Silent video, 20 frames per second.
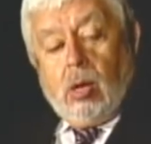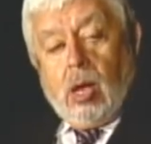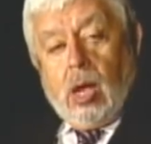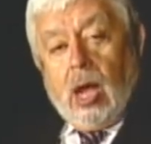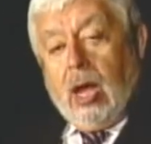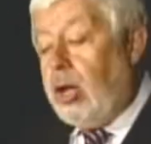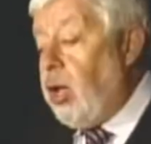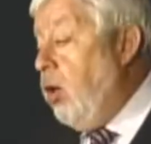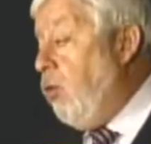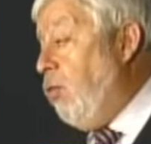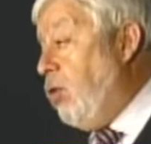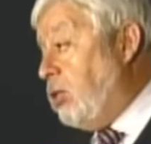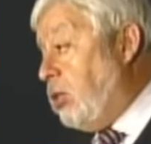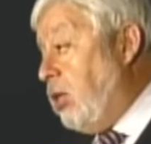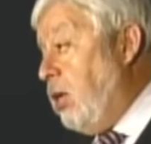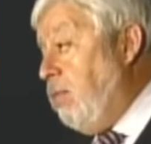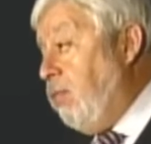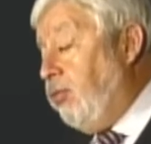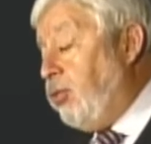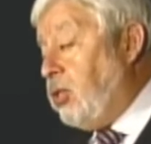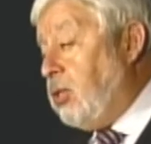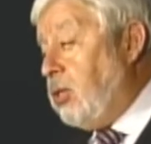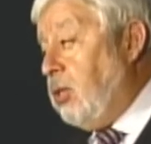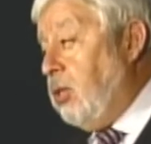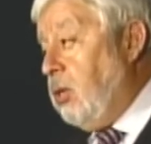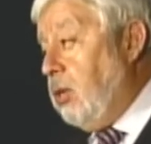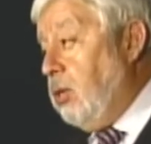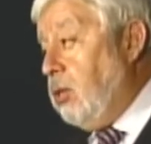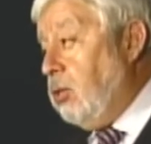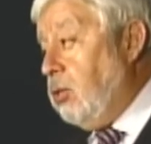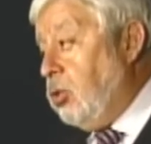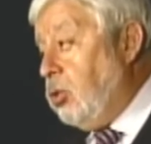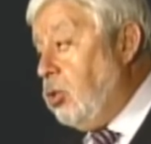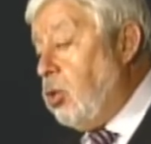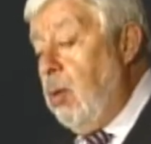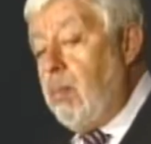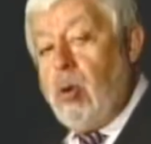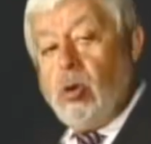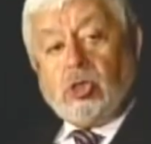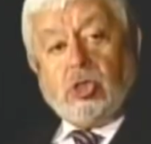And he receives
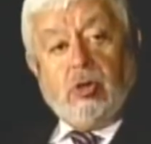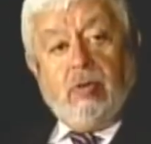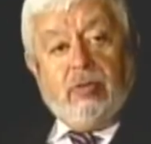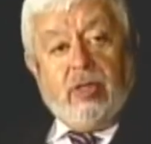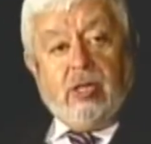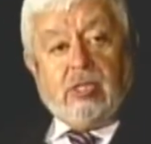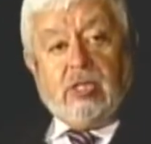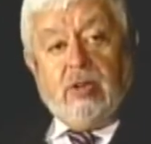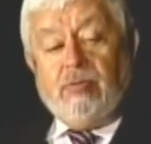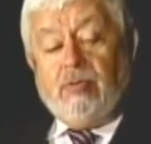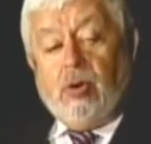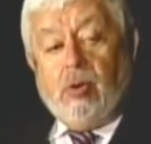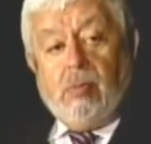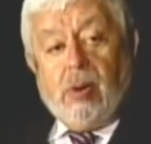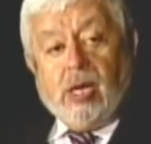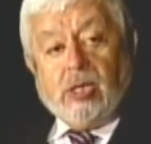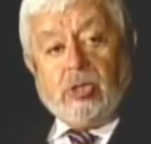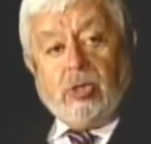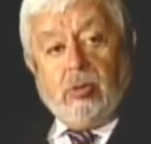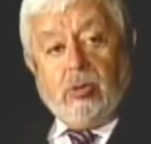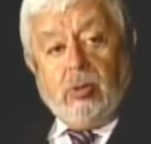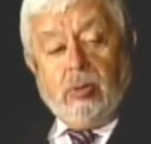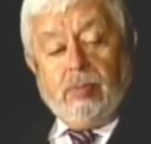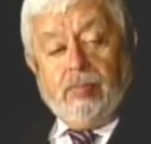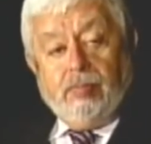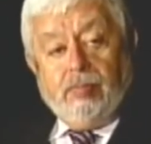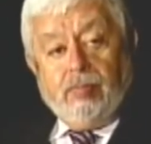so much of this information